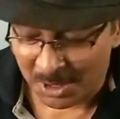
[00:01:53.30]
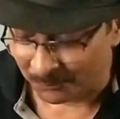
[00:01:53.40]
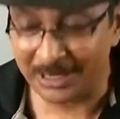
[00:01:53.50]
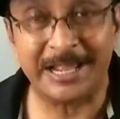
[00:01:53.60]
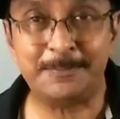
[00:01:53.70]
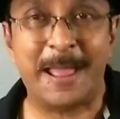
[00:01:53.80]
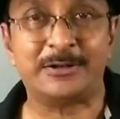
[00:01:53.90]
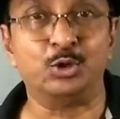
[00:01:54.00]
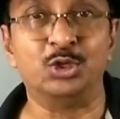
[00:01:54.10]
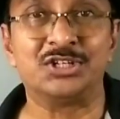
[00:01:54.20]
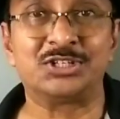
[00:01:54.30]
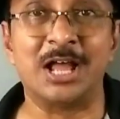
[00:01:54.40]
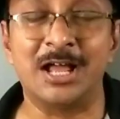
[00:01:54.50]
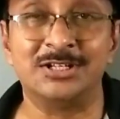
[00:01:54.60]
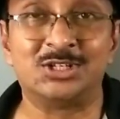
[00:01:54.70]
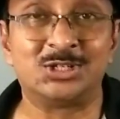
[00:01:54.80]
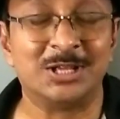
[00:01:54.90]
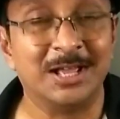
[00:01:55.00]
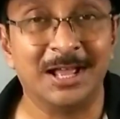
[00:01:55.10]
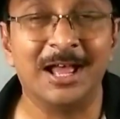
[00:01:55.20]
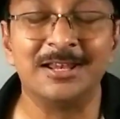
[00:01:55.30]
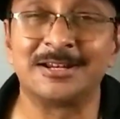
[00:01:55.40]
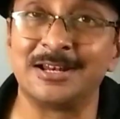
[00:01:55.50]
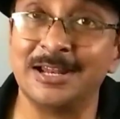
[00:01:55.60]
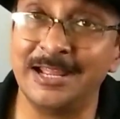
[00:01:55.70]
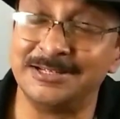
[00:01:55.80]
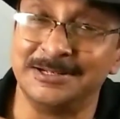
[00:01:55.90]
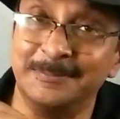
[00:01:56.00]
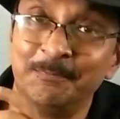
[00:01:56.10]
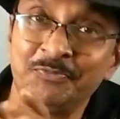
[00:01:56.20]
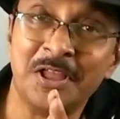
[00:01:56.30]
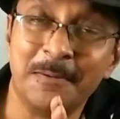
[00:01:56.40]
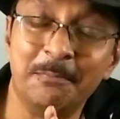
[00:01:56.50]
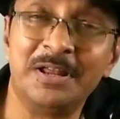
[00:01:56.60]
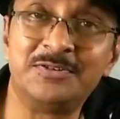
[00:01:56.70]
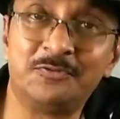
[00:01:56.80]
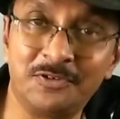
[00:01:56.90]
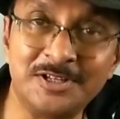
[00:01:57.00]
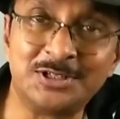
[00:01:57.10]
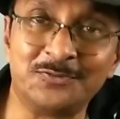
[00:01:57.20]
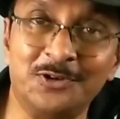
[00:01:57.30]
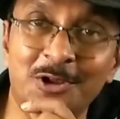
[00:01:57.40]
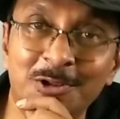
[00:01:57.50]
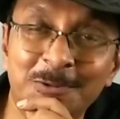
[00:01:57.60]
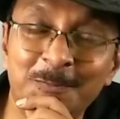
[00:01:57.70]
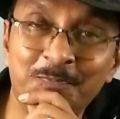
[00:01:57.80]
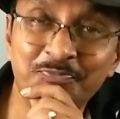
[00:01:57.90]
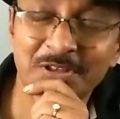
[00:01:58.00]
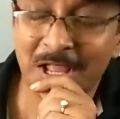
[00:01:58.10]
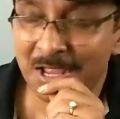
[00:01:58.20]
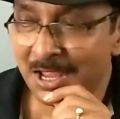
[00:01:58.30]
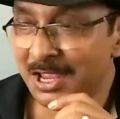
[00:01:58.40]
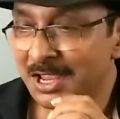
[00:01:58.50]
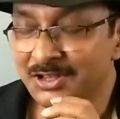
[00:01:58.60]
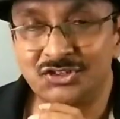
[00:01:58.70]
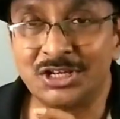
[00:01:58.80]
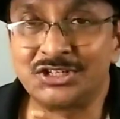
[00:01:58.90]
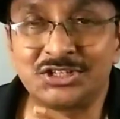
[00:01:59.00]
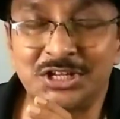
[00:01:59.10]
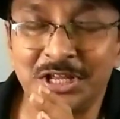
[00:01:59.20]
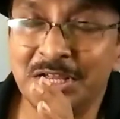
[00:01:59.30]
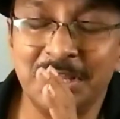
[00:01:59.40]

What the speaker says: We'll get back to these cards a little later. But first of all, just